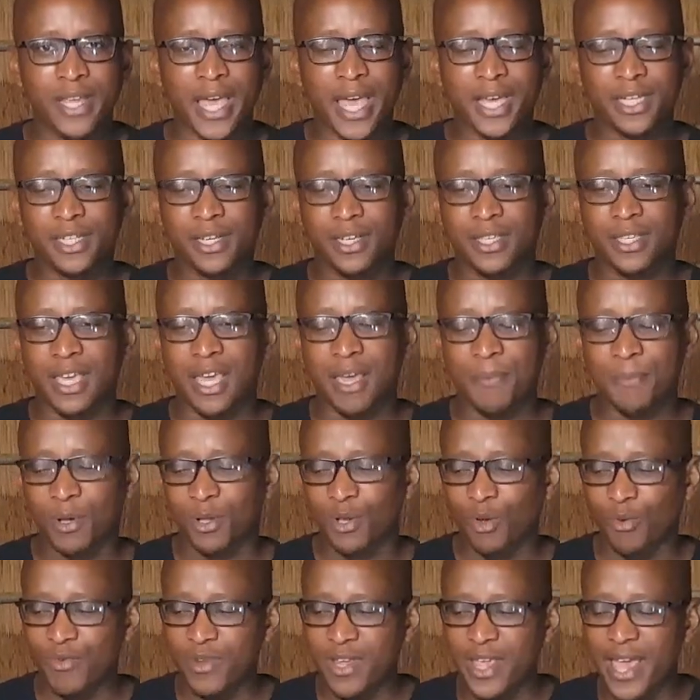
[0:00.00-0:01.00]
actually a
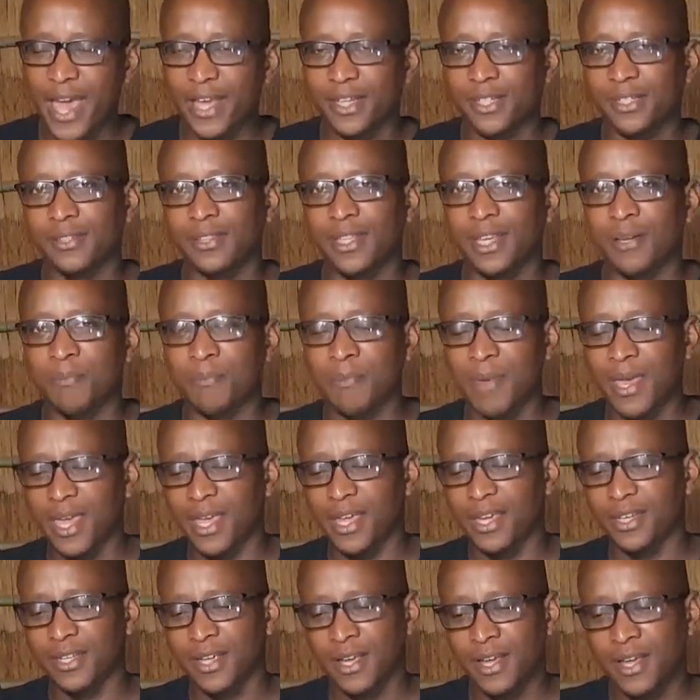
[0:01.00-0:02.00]
chemical reaction that
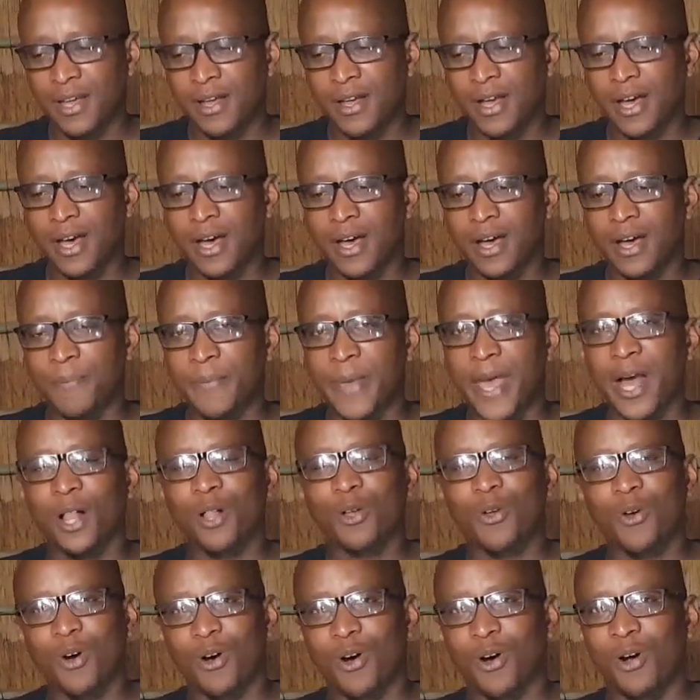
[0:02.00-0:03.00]
made
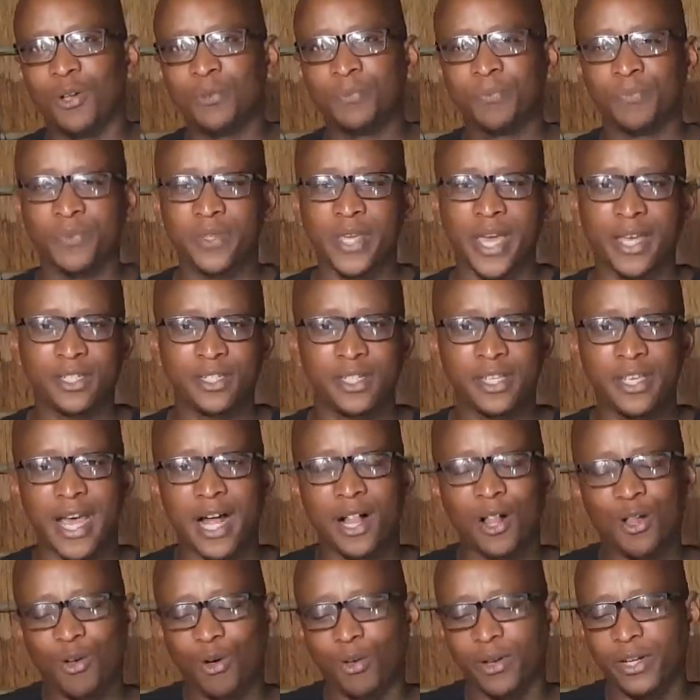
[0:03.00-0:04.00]
alcohol. Actually,
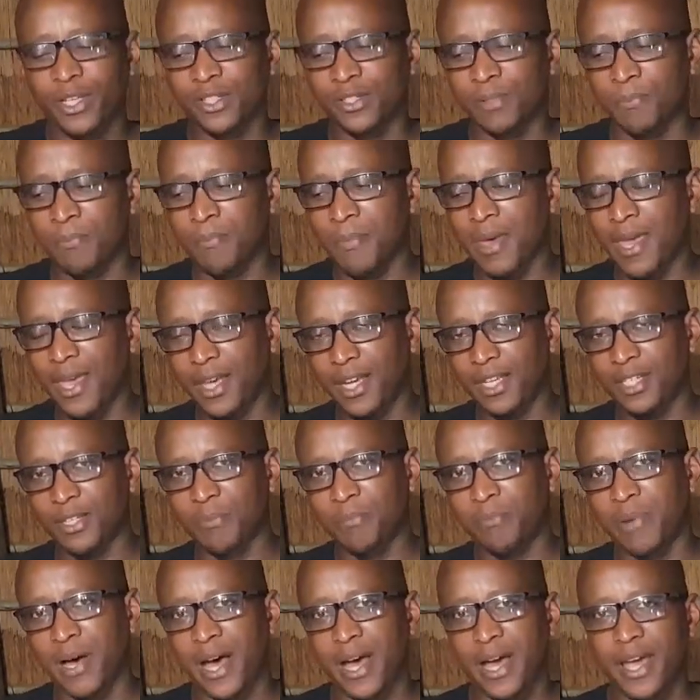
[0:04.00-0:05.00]
alcohol is made
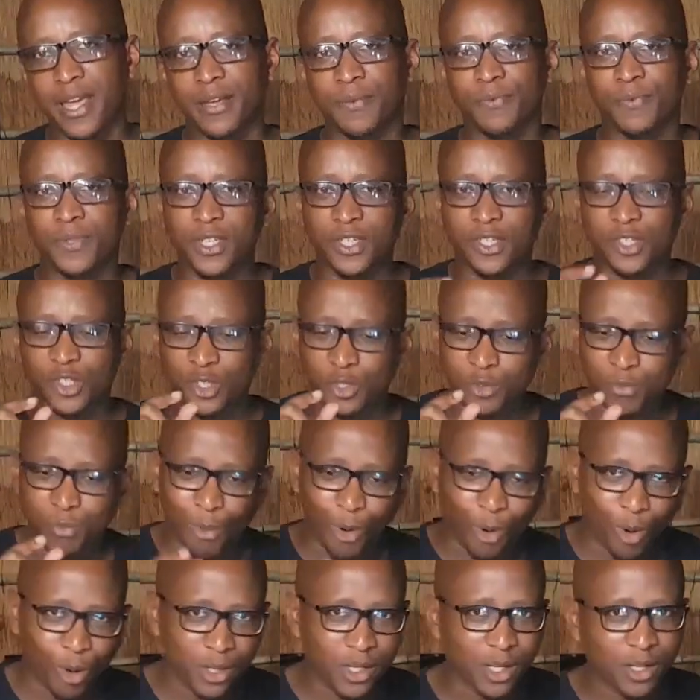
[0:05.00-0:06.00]
by these
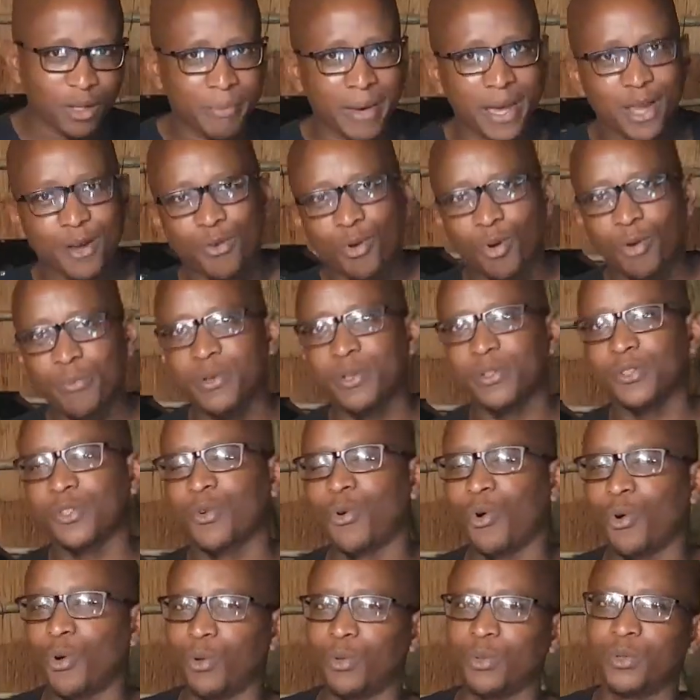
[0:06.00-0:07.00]
small little microbials
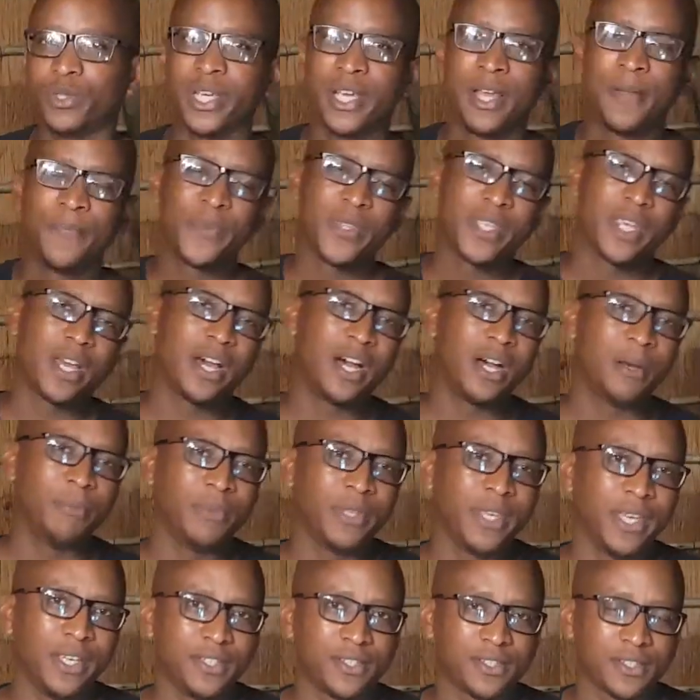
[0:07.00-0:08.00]
called
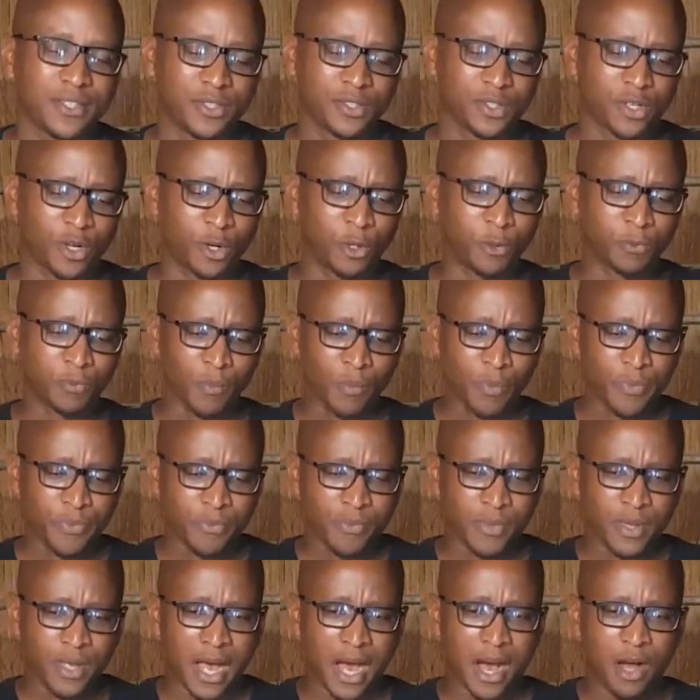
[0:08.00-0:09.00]
yeast. So
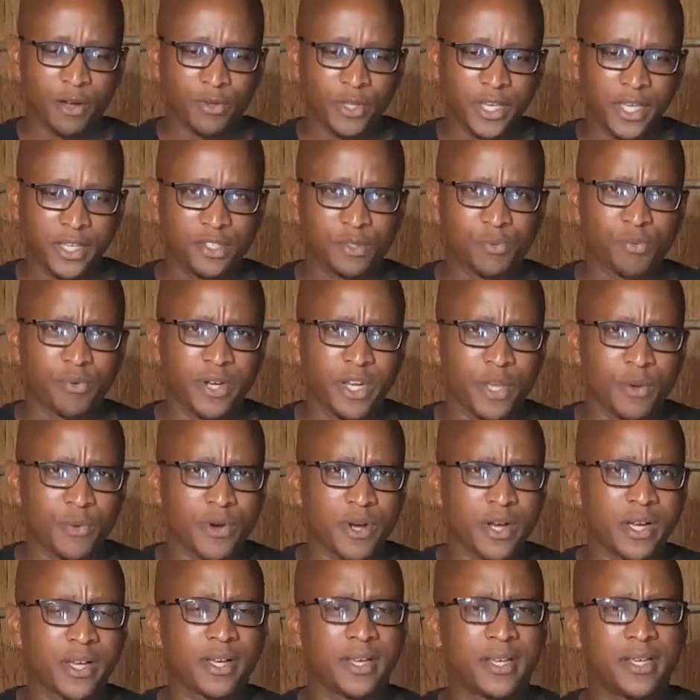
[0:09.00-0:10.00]
how yeast really
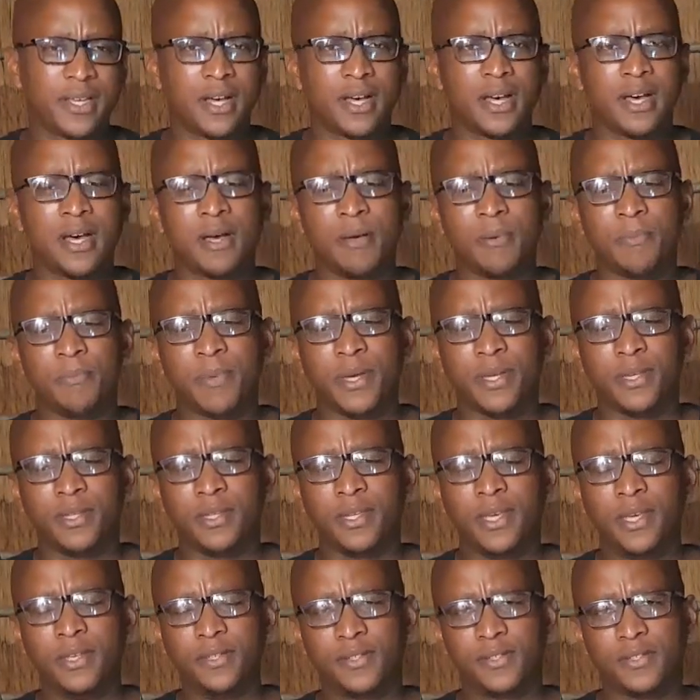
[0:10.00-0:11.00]
work?
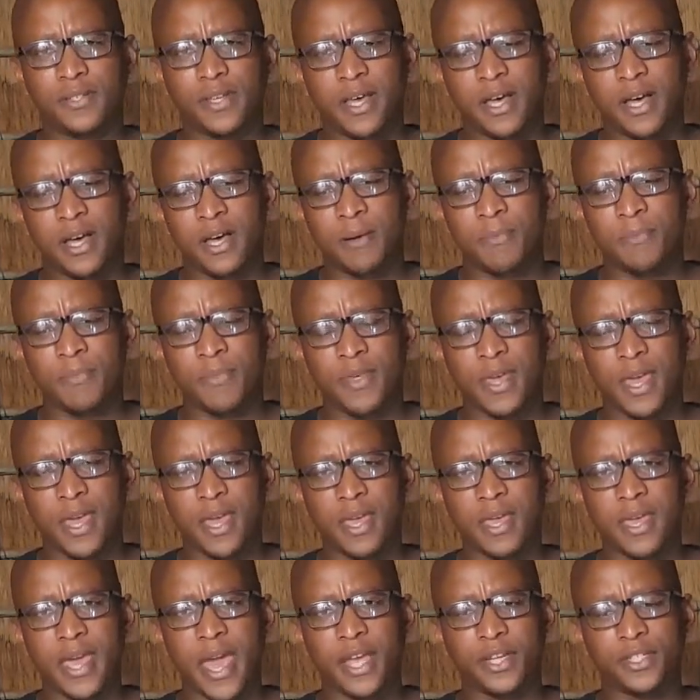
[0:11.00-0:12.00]
Yeast
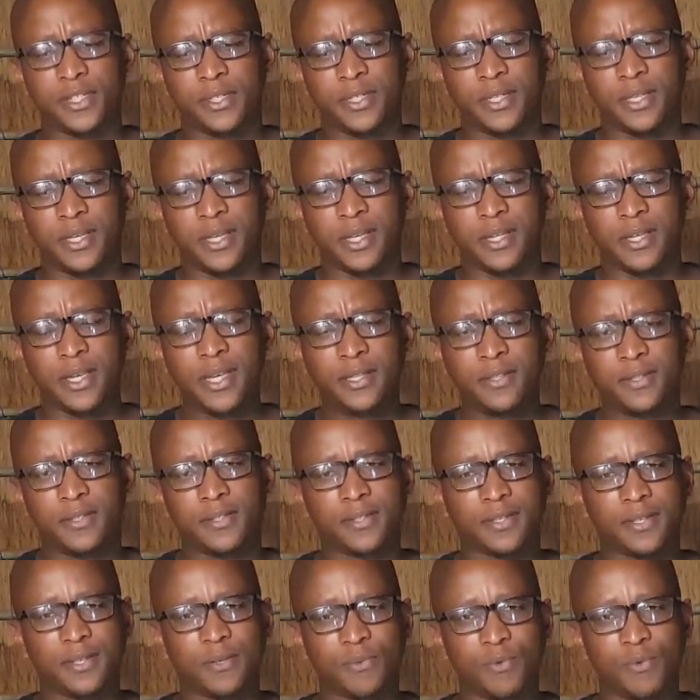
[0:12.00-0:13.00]
actually eats